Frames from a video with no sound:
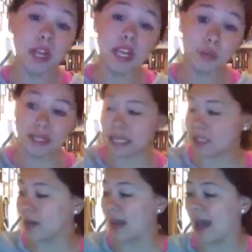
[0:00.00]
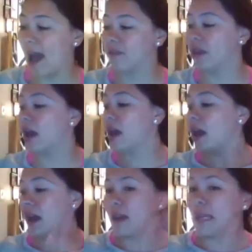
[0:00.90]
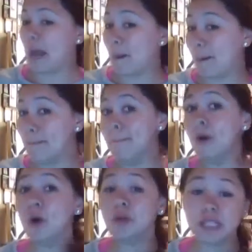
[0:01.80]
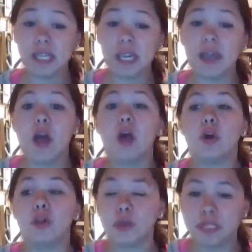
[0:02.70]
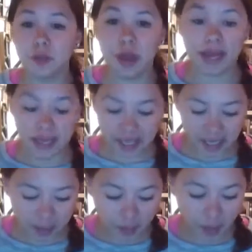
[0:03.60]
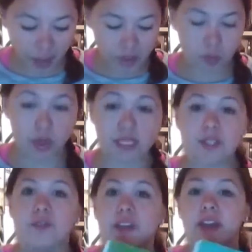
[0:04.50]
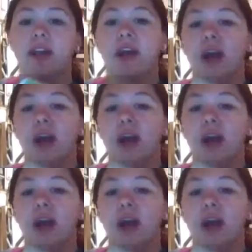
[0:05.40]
anyways, that's what I have. Now, mostly the reason why I needed the purse was to fit